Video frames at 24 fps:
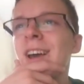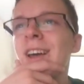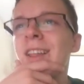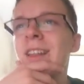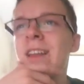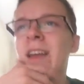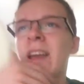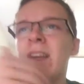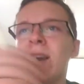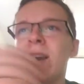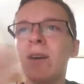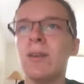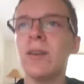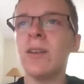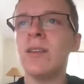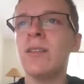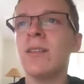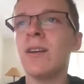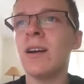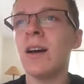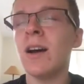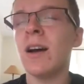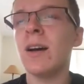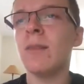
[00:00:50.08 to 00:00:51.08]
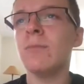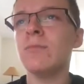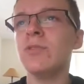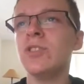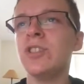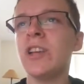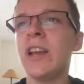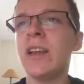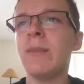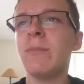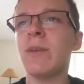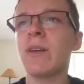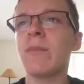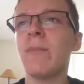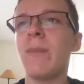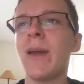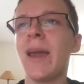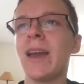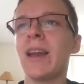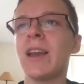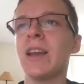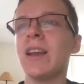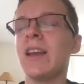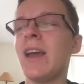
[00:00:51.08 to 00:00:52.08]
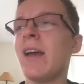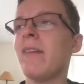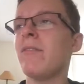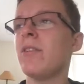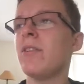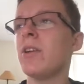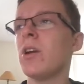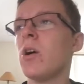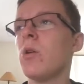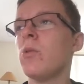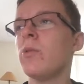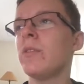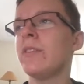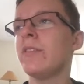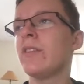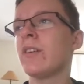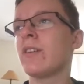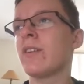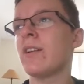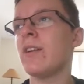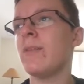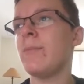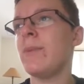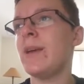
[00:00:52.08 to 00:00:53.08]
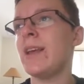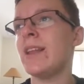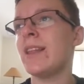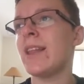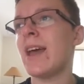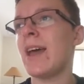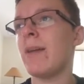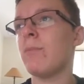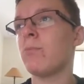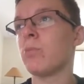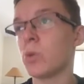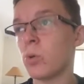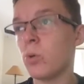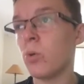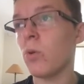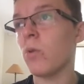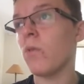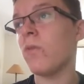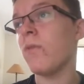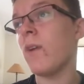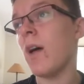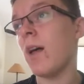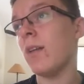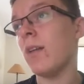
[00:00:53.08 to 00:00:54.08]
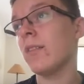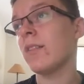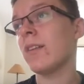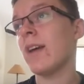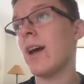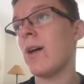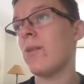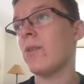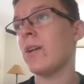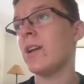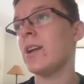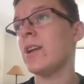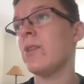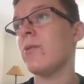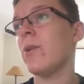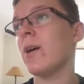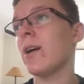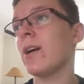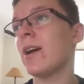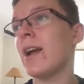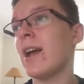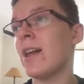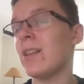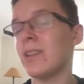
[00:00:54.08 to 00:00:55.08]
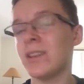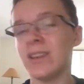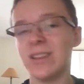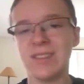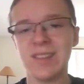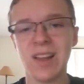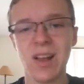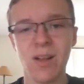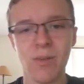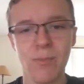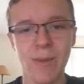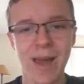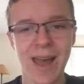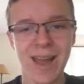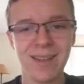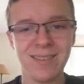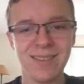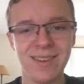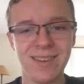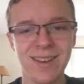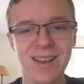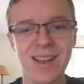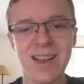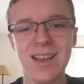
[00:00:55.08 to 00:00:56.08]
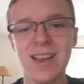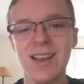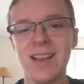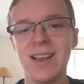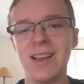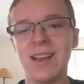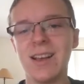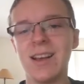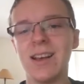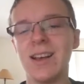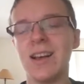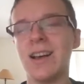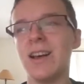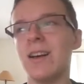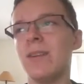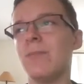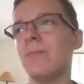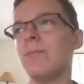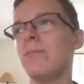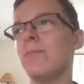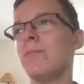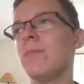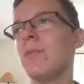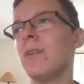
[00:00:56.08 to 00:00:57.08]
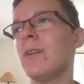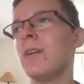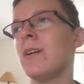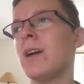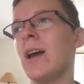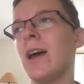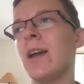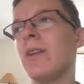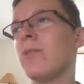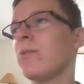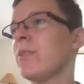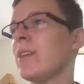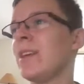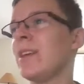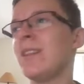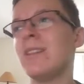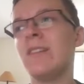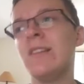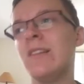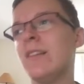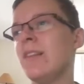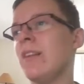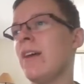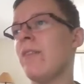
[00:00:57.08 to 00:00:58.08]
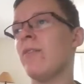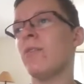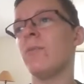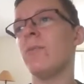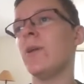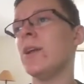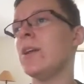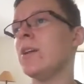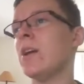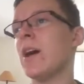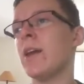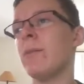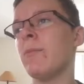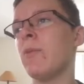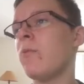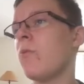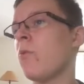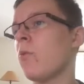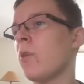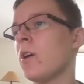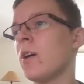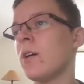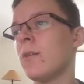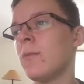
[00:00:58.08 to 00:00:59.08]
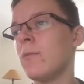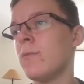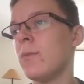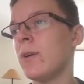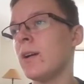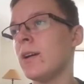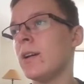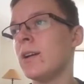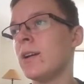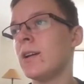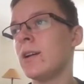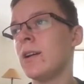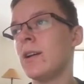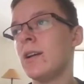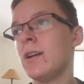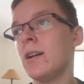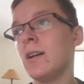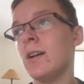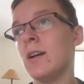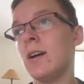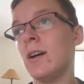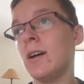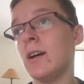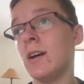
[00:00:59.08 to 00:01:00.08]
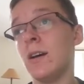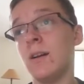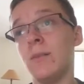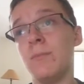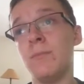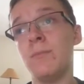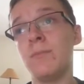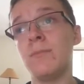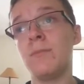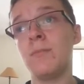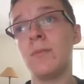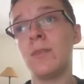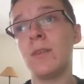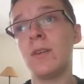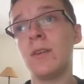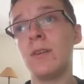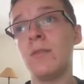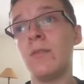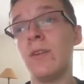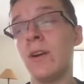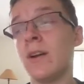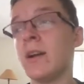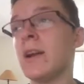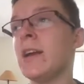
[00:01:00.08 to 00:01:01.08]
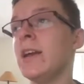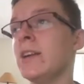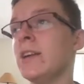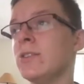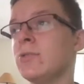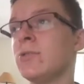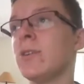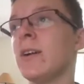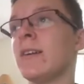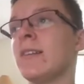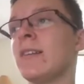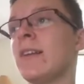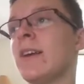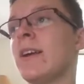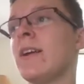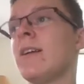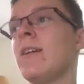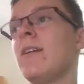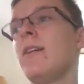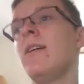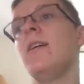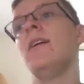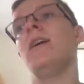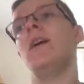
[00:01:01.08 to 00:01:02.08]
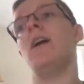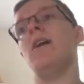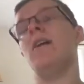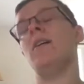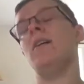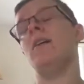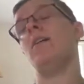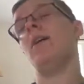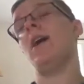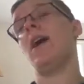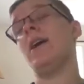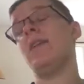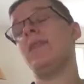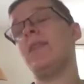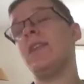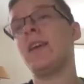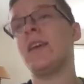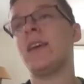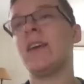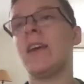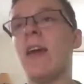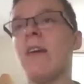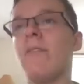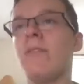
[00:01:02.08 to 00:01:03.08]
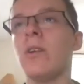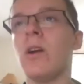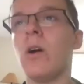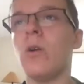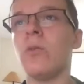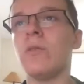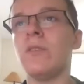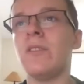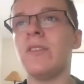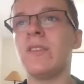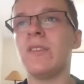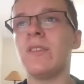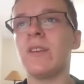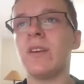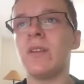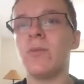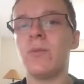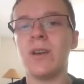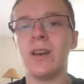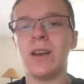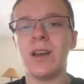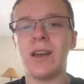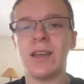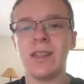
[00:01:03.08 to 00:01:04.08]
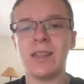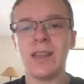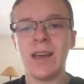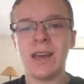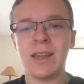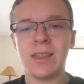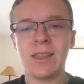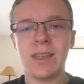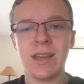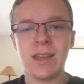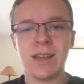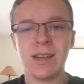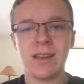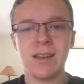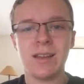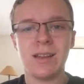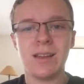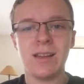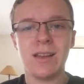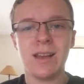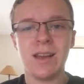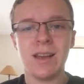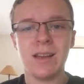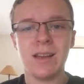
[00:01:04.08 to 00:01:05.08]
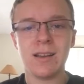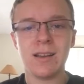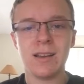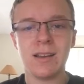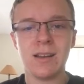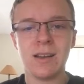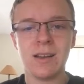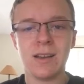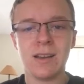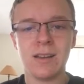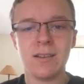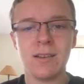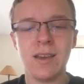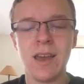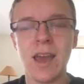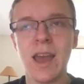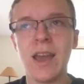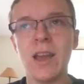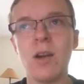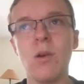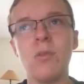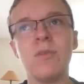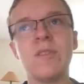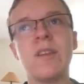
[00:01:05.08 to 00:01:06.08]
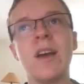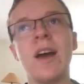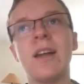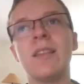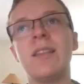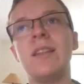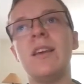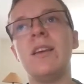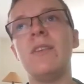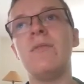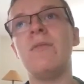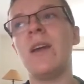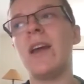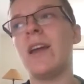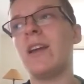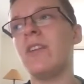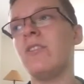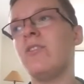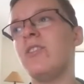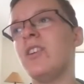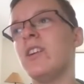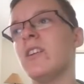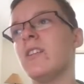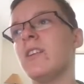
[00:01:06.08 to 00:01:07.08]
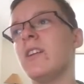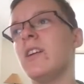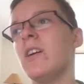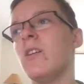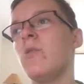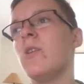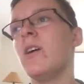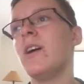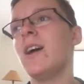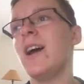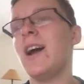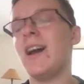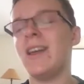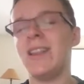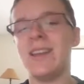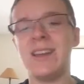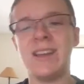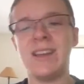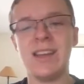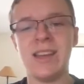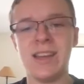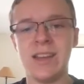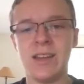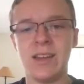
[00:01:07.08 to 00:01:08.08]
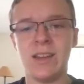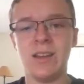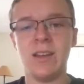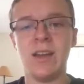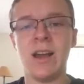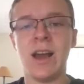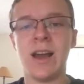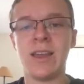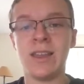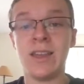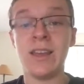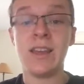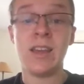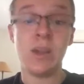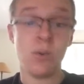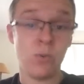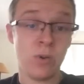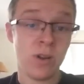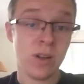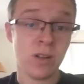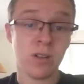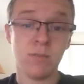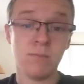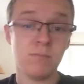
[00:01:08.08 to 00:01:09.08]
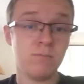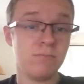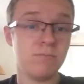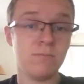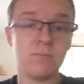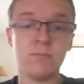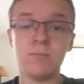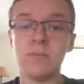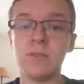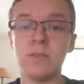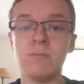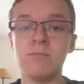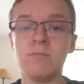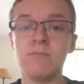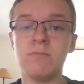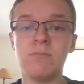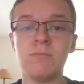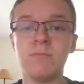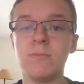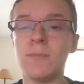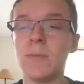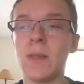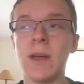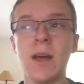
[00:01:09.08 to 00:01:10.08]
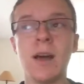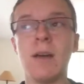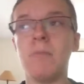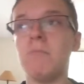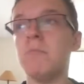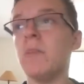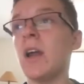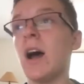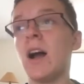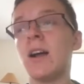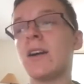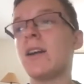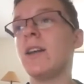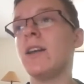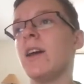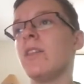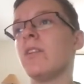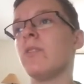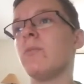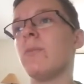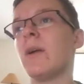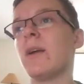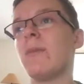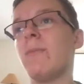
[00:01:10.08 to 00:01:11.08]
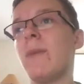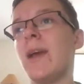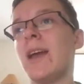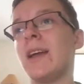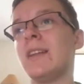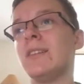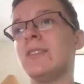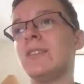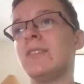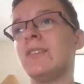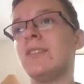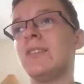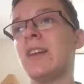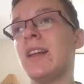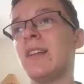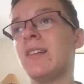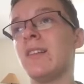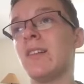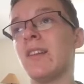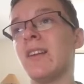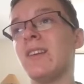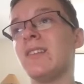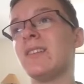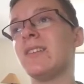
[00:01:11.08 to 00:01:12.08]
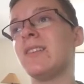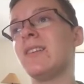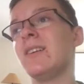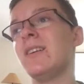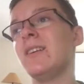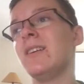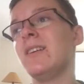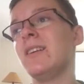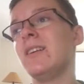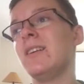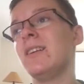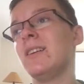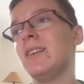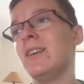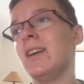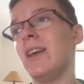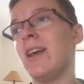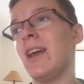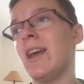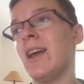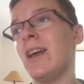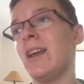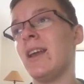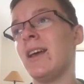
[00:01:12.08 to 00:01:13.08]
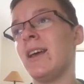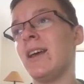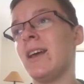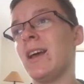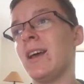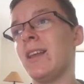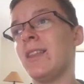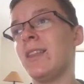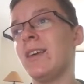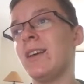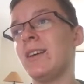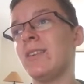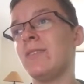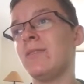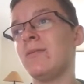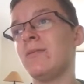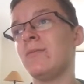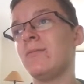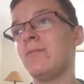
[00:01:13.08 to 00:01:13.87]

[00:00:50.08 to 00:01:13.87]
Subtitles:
And then Shane McMahon and Kevin Owens are going to be in that brutal Falls Count Anywhere Hell in a Cell match. I don't think this has ever been done before, but... very interesting. I think Kevin Owens is going to win. I think KO's got the advantage here. You know, I think he will knock another McMahon senseless, and I think